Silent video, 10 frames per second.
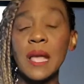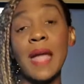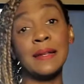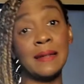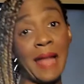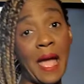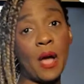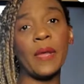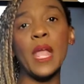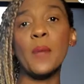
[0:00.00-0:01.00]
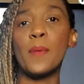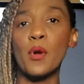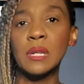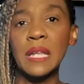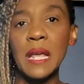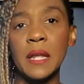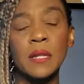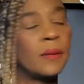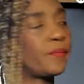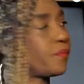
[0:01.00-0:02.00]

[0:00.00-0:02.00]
And now in Berlin,